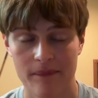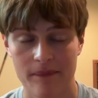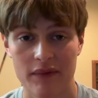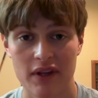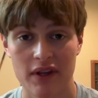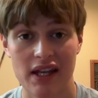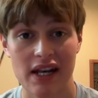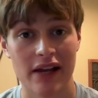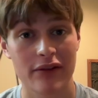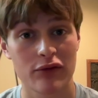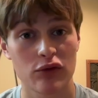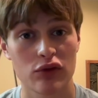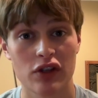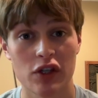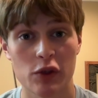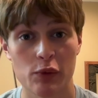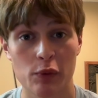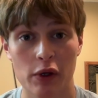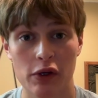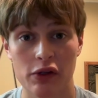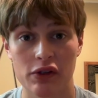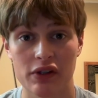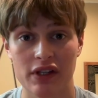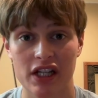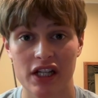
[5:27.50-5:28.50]
And after this
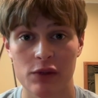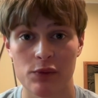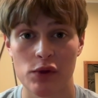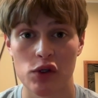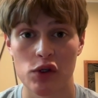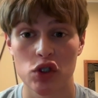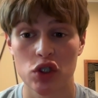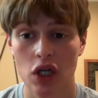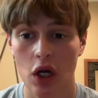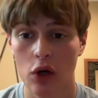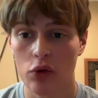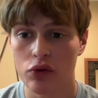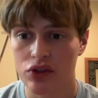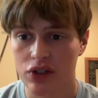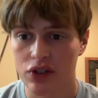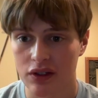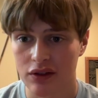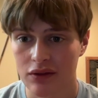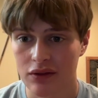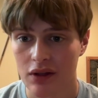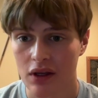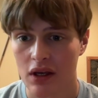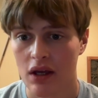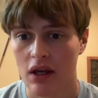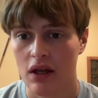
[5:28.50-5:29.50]
person has been
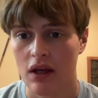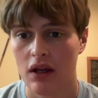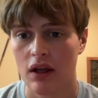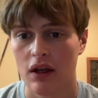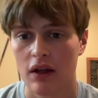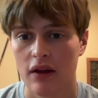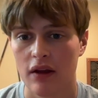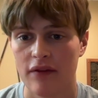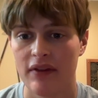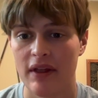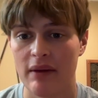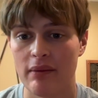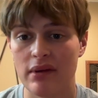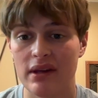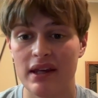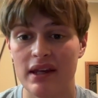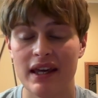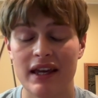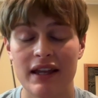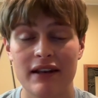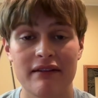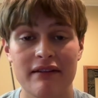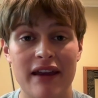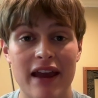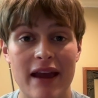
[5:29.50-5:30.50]
chosen, they
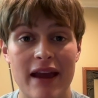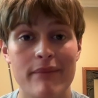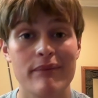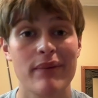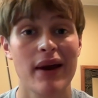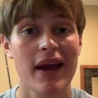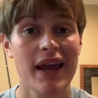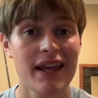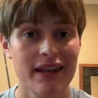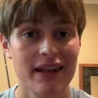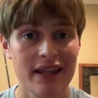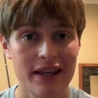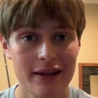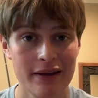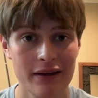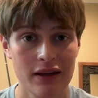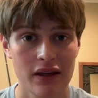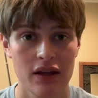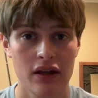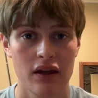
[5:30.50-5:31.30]
begin campaigning